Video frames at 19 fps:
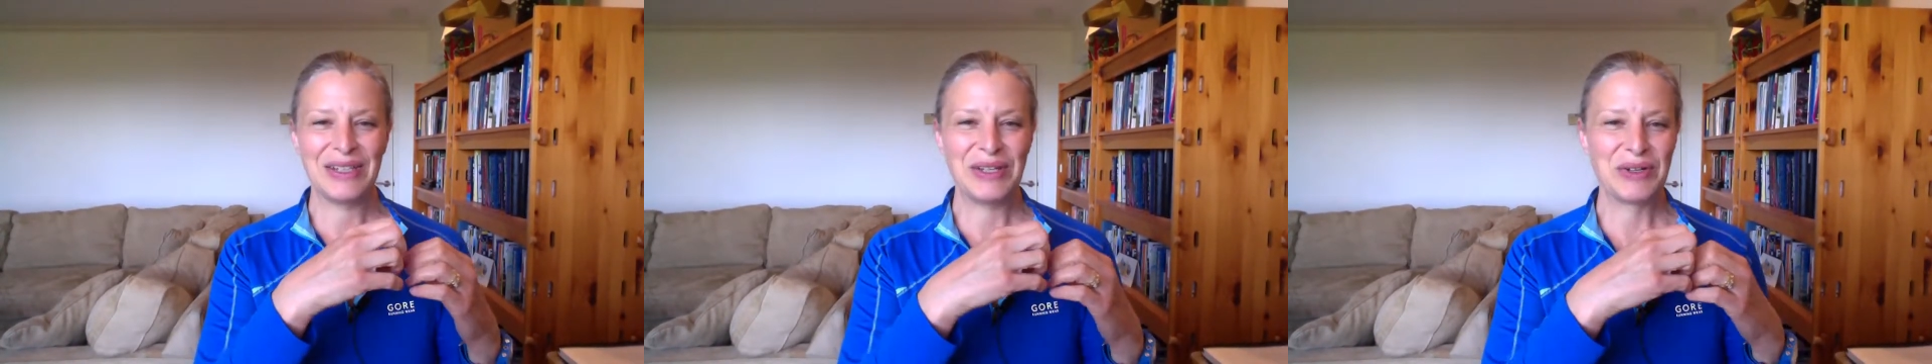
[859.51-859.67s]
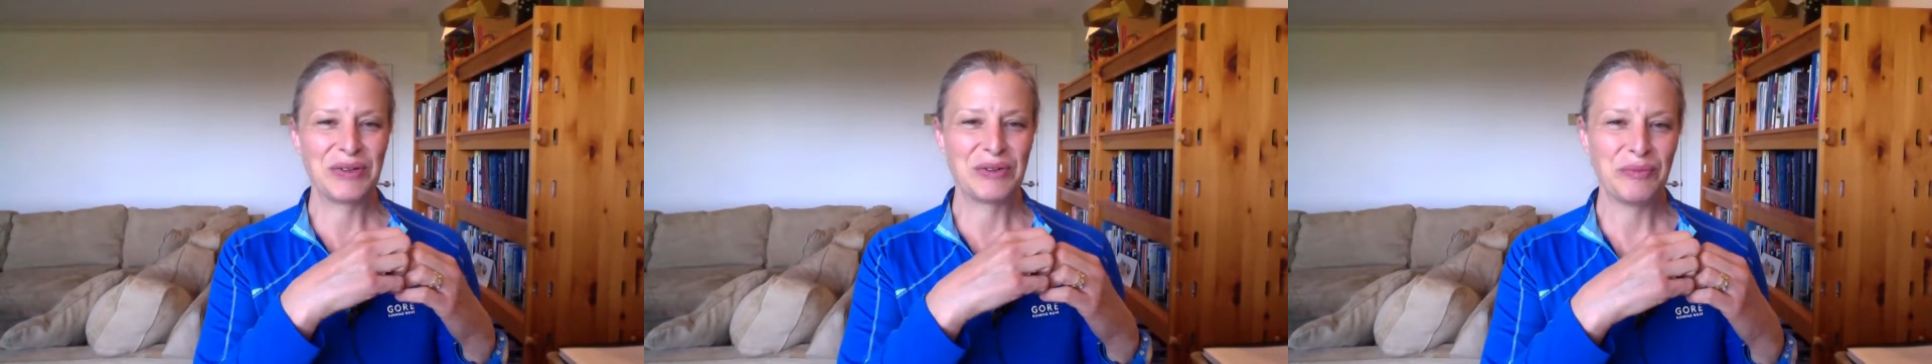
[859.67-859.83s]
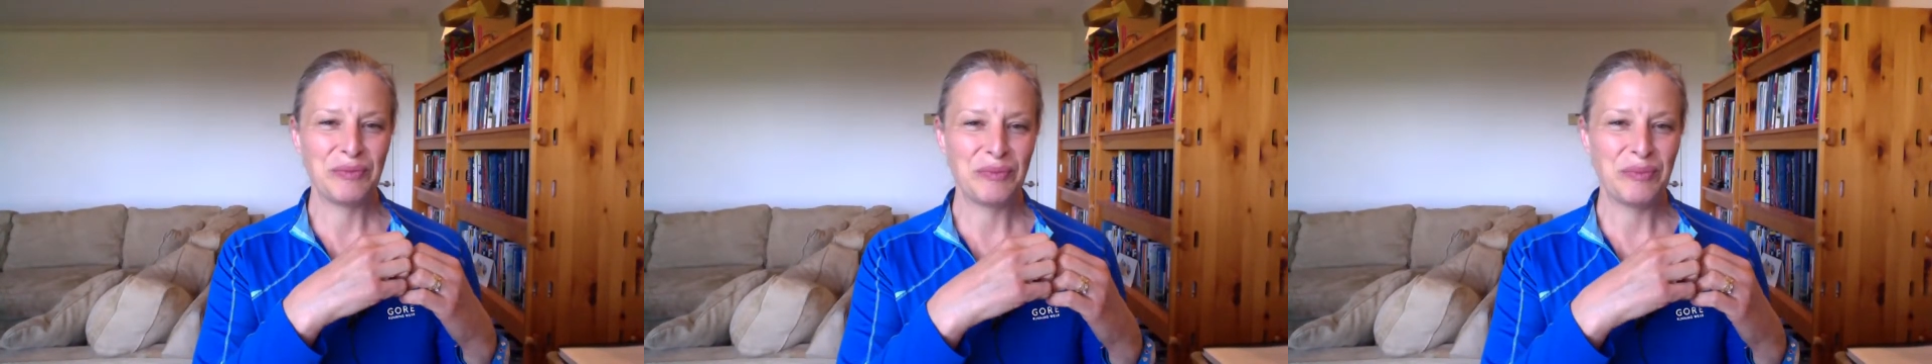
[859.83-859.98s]

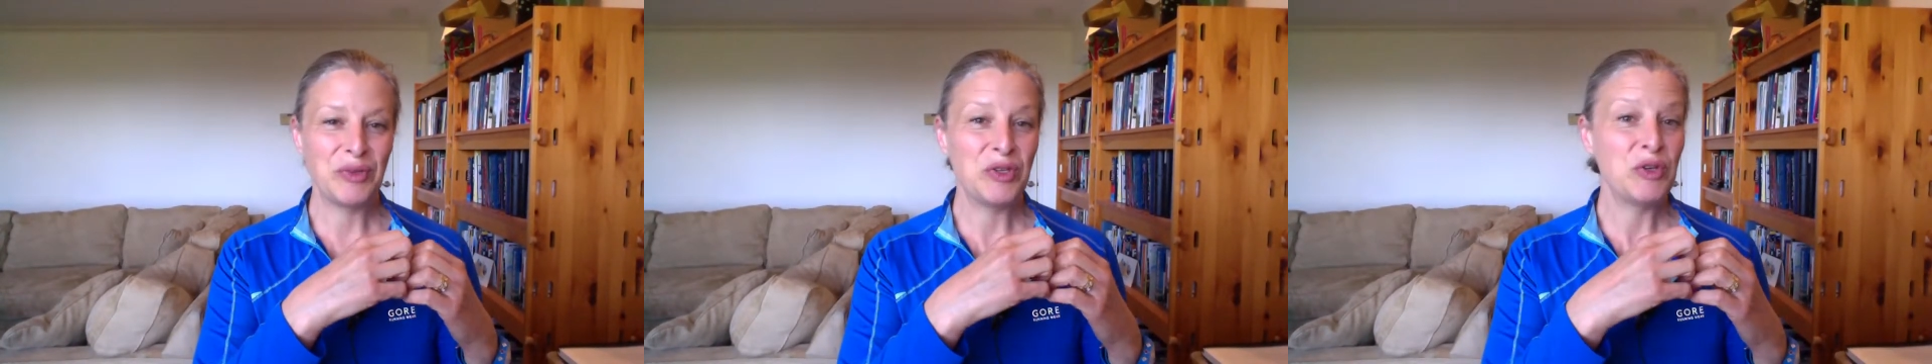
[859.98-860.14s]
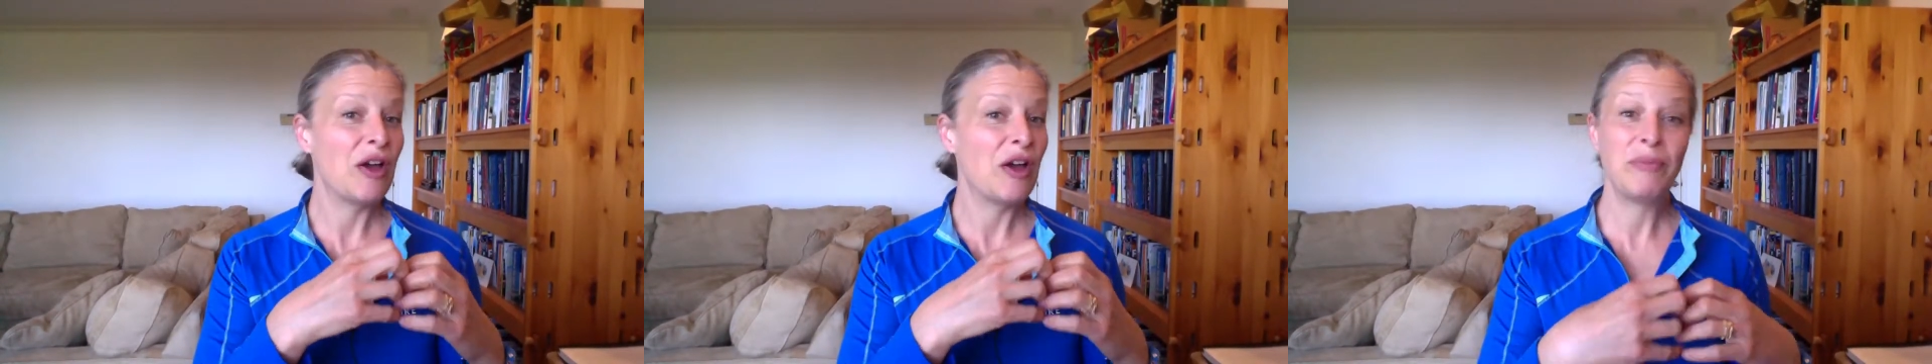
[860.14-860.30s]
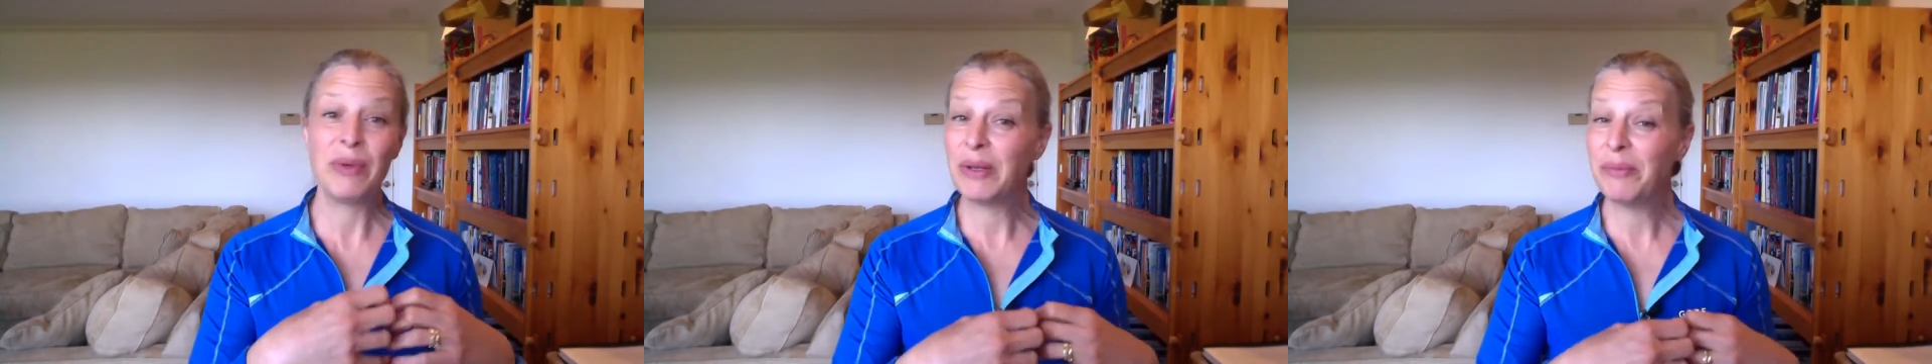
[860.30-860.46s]

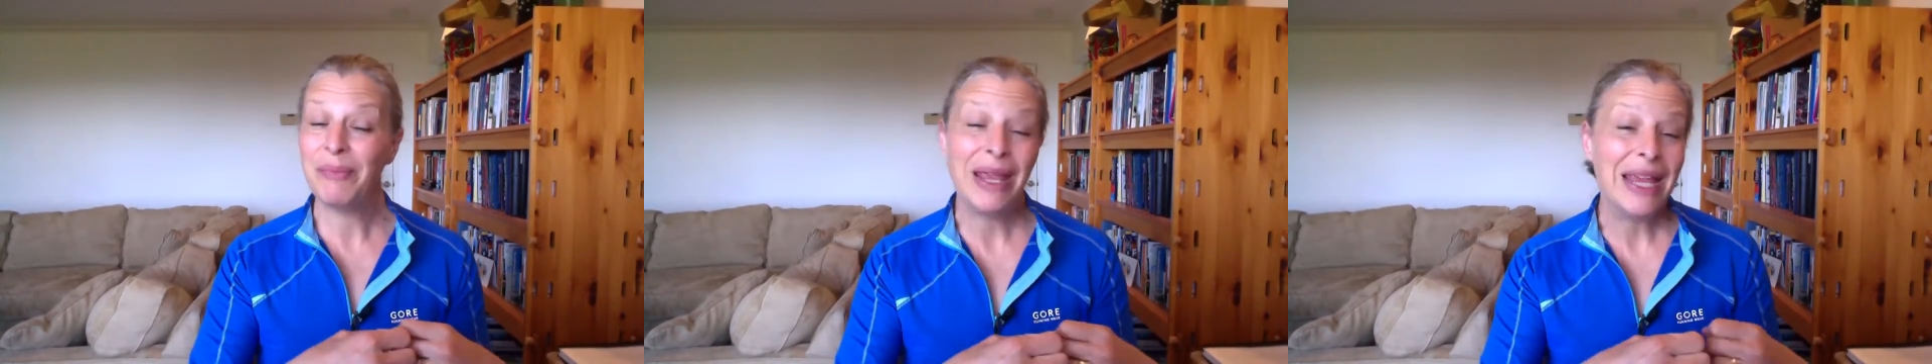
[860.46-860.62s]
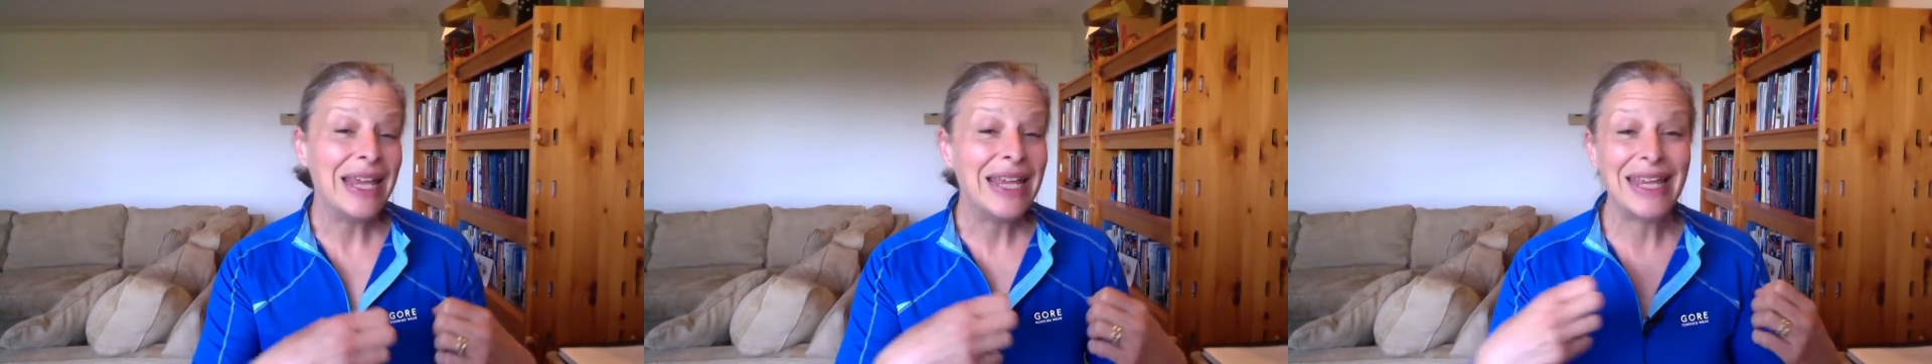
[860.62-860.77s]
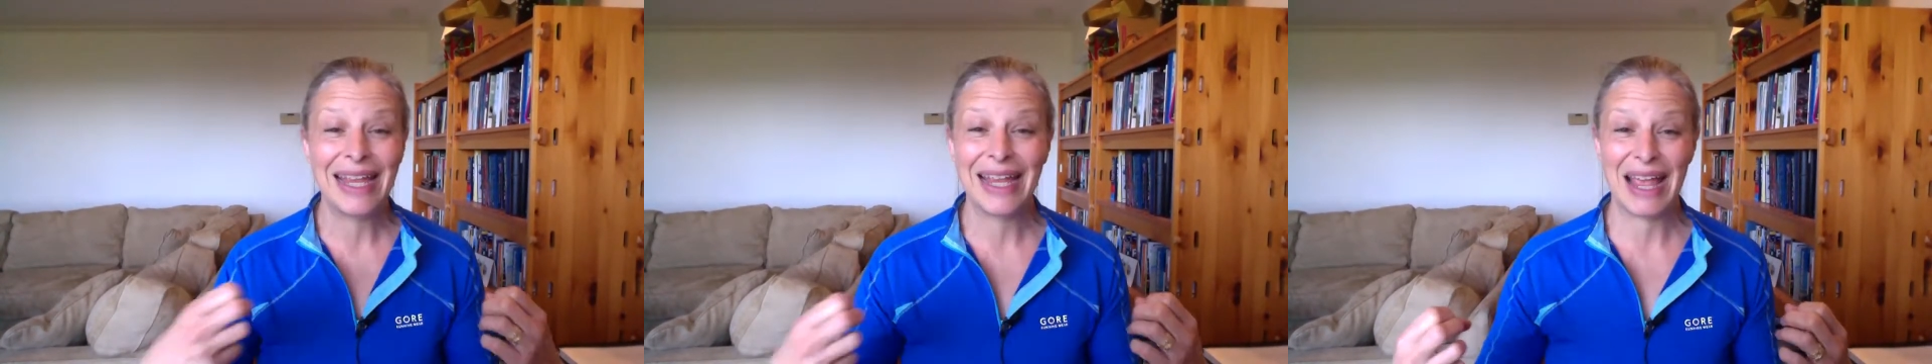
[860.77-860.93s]
you have been
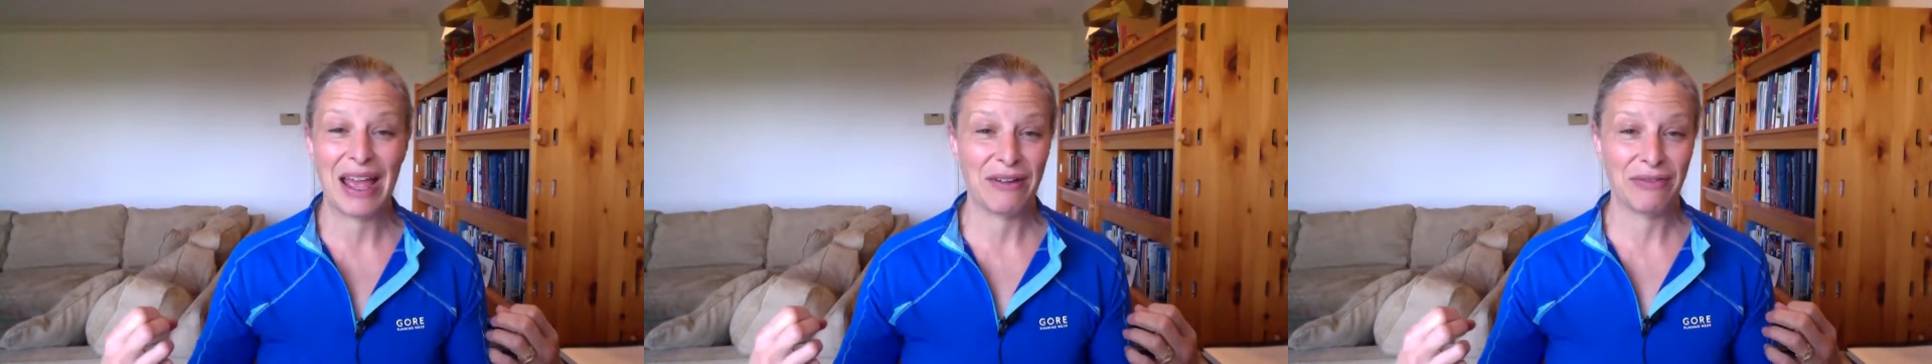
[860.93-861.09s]
making